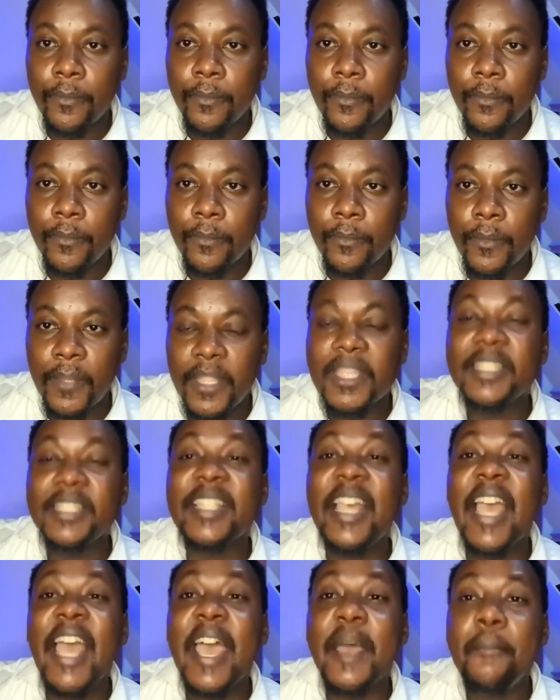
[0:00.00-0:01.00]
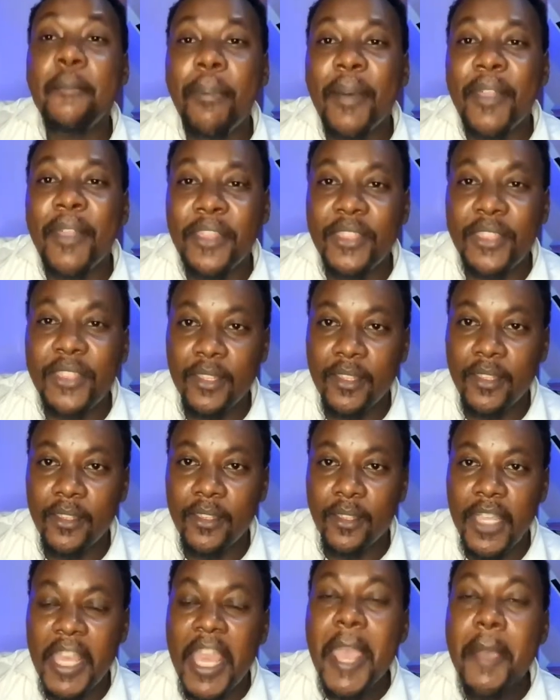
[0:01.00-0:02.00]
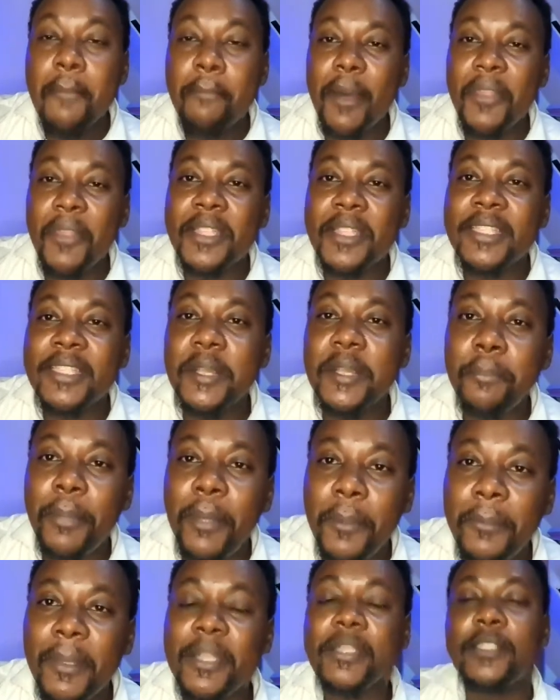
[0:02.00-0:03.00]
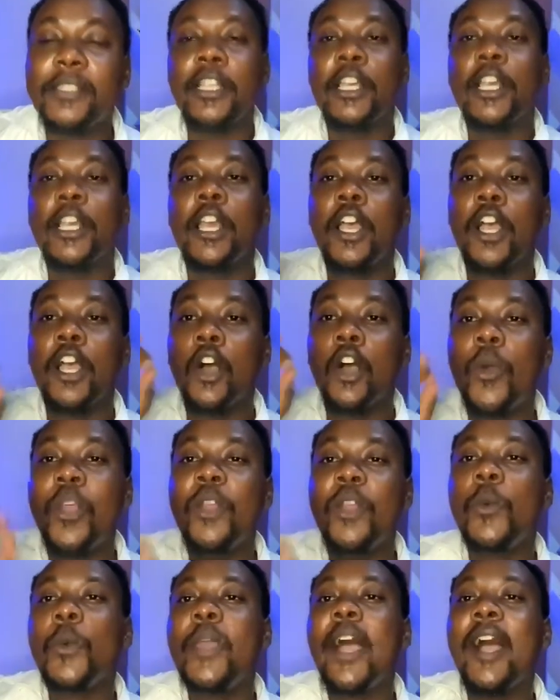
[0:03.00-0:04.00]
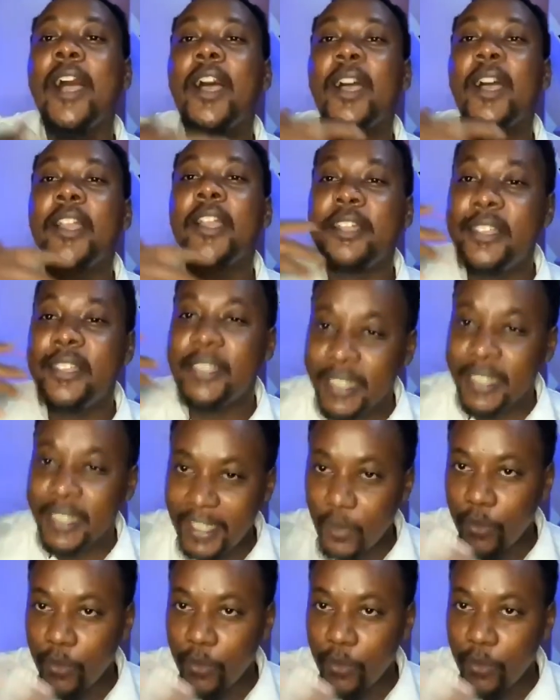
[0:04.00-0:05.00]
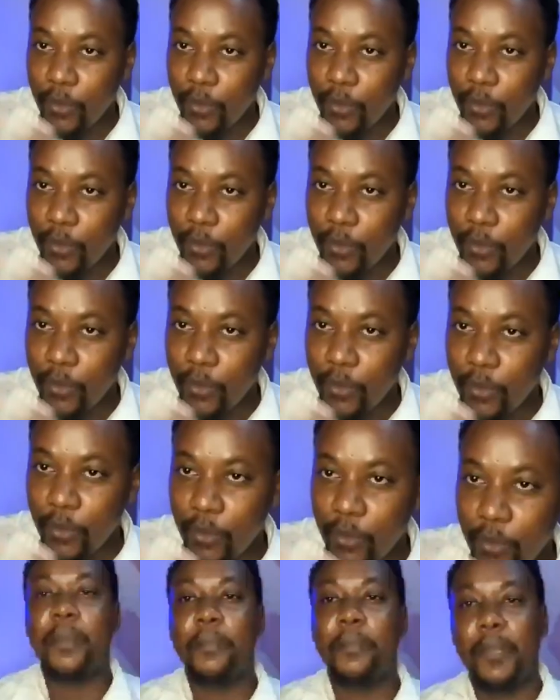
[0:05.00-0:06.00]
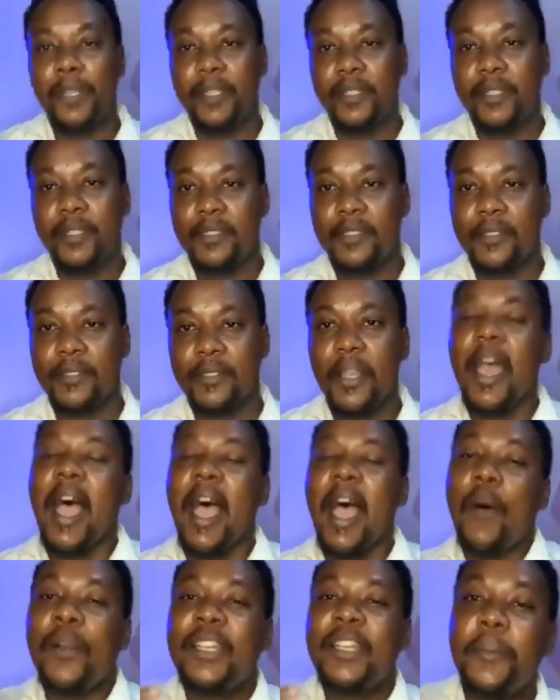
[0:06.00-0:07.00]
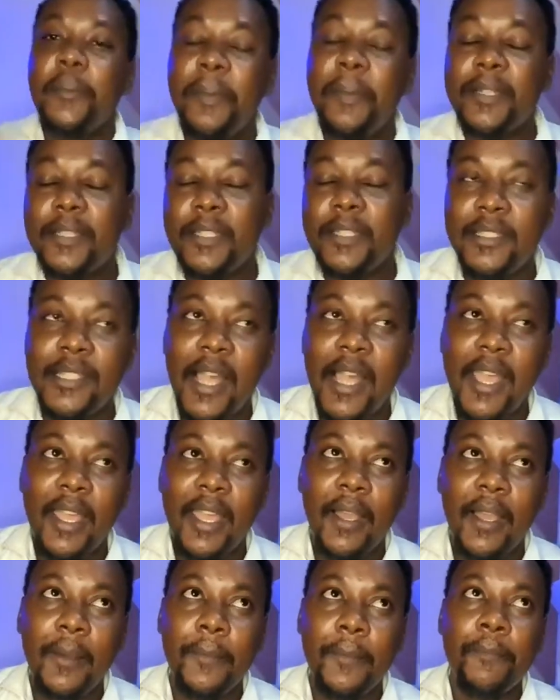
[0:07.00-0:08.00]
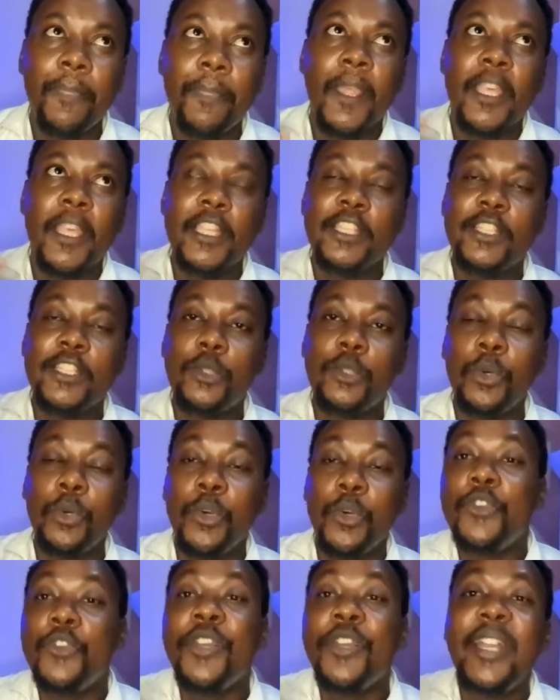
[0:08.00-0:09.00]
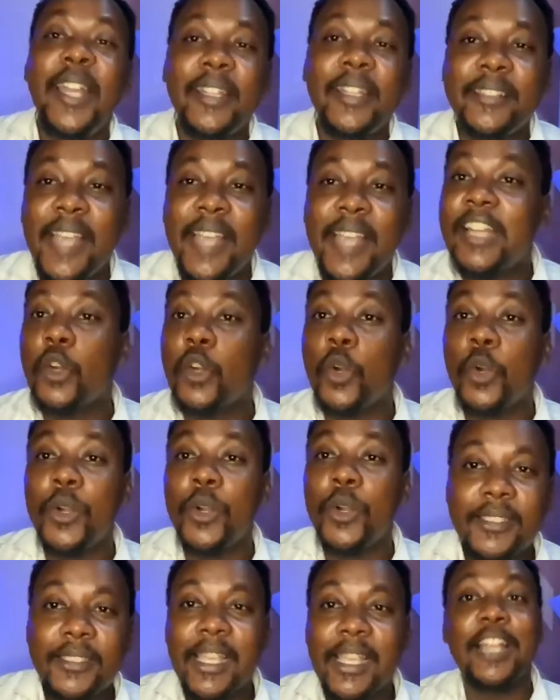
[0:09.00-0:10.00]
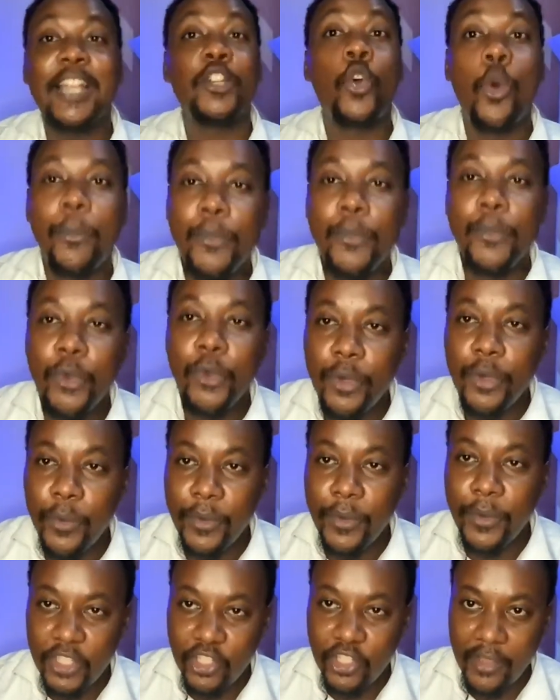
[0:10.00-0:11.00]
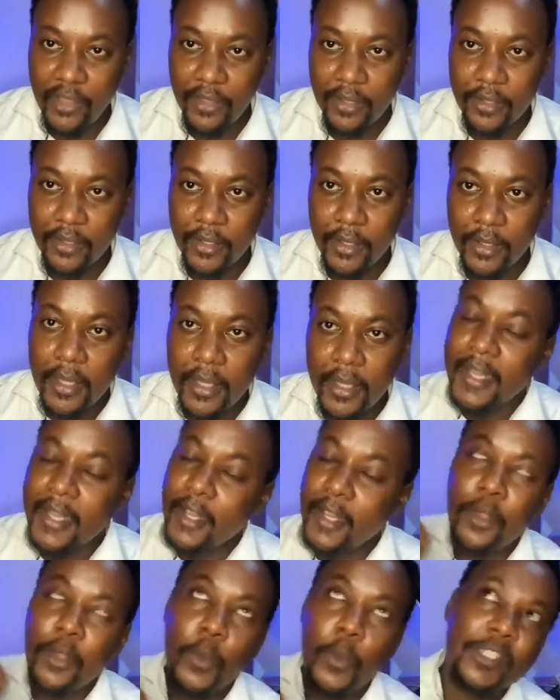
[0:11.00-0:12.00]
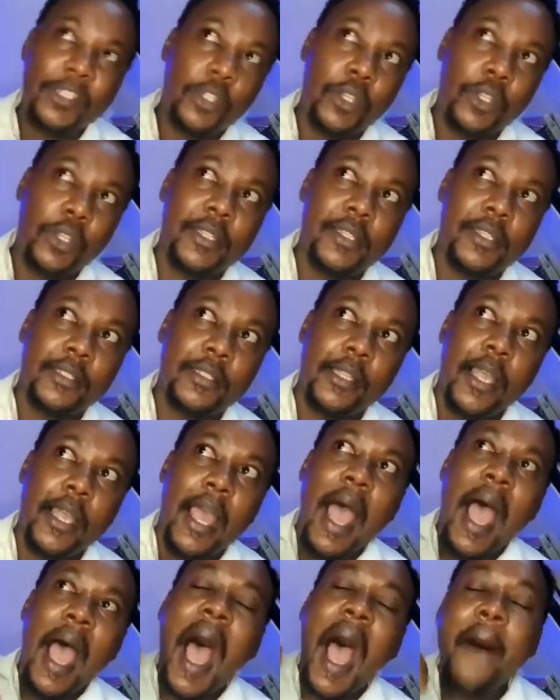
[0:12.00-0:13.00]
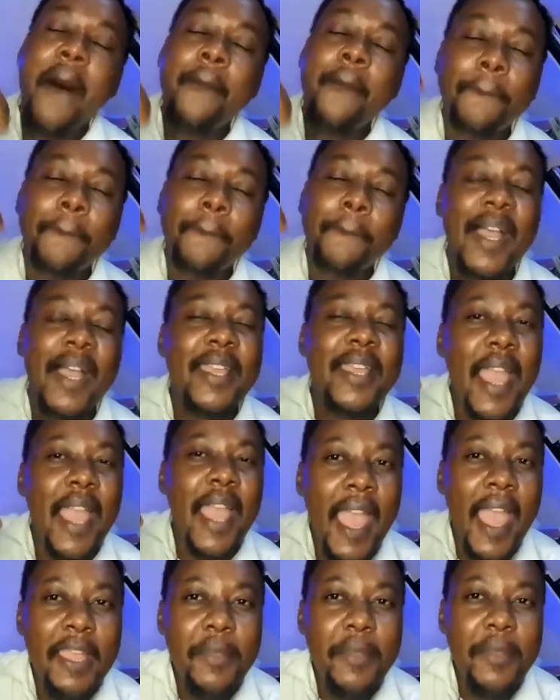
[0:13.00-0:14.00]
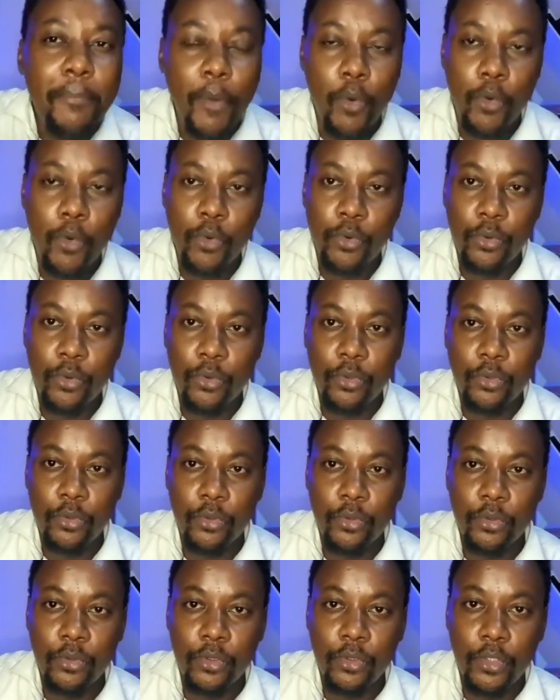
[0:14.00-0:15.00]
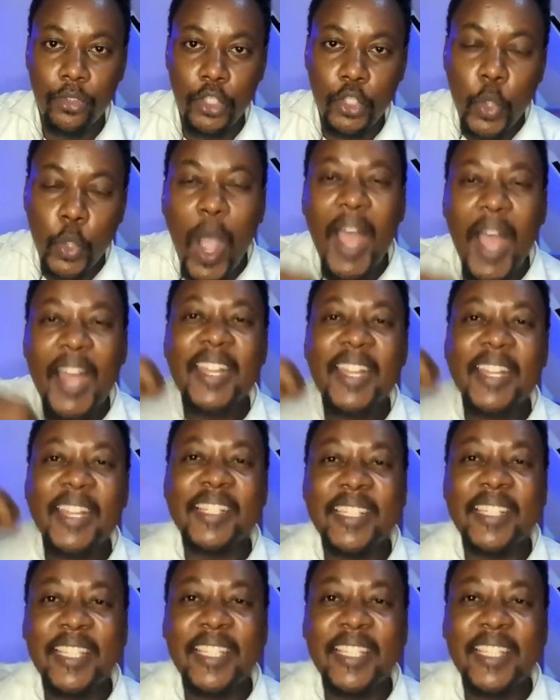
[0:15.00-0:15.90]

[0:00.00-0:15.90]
is empathy. Empathy simply means when we are dealing with people, because we are human beings, our deepest desire is to relate and connect and commune with each other. Now, the question is, am I able to understand the